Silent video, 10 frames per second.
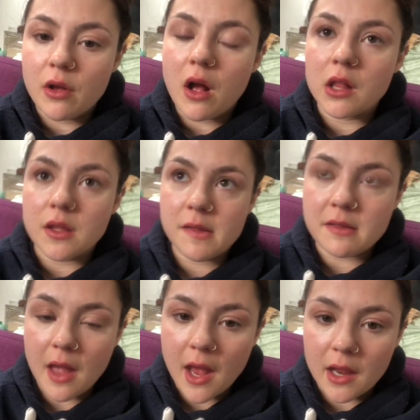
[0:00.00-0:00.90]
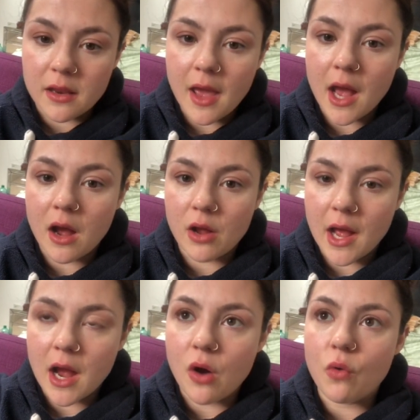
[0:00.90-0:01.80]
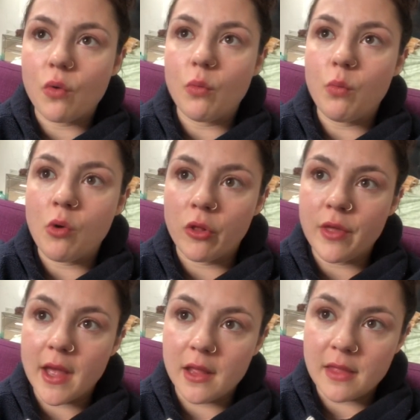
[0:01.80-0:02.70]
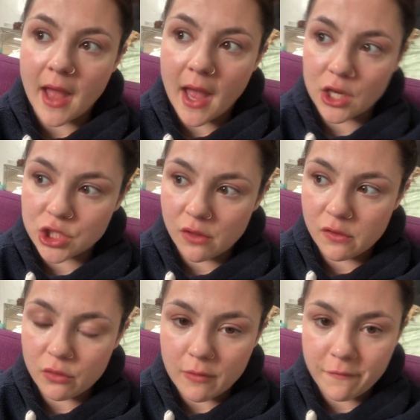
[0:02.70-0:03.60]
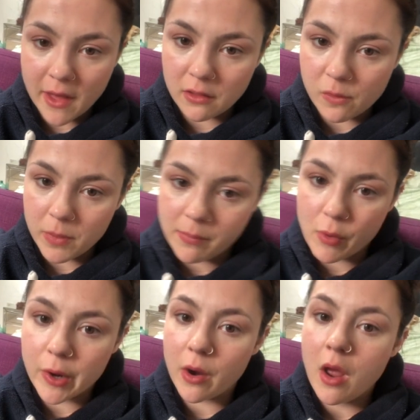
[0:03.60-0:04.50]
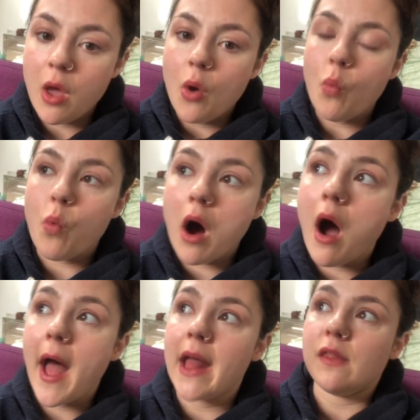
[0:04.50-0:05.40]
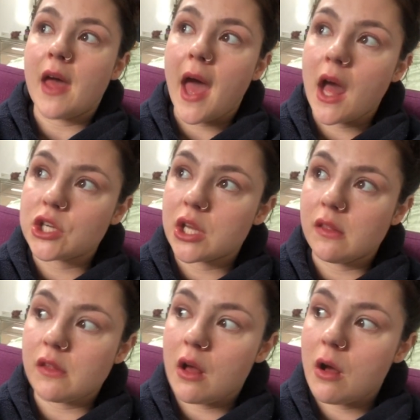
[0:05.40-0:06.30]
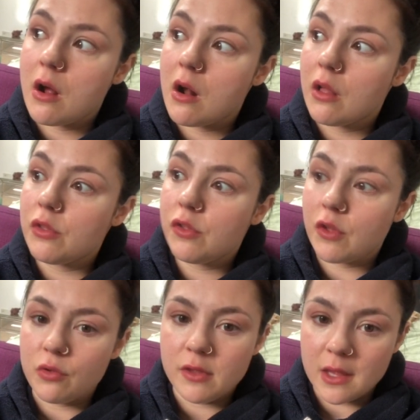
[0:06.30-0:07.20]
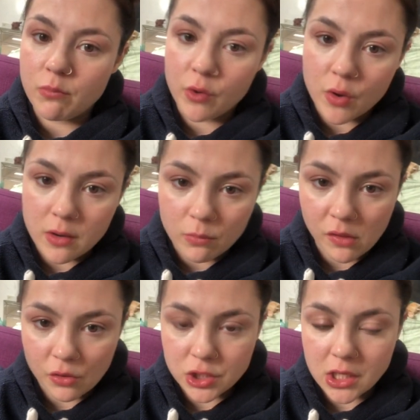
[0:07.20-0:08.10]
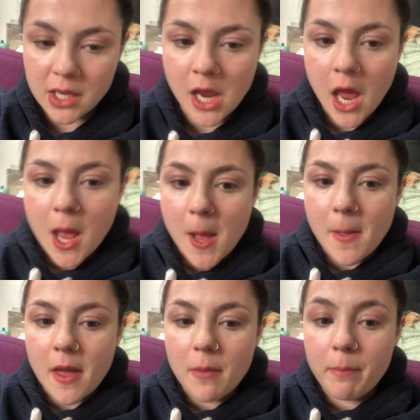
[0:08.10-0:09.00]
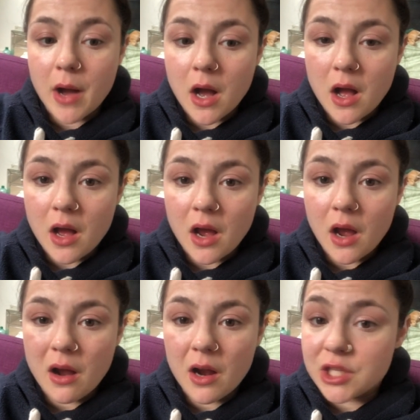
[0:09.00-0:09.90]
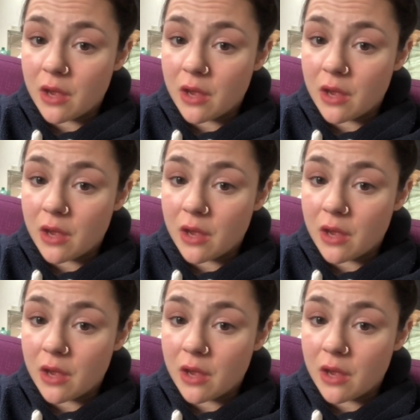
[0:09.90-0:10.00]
understand how what their actions do affect other people, and why their actions are so deep rooted in misogyny. But I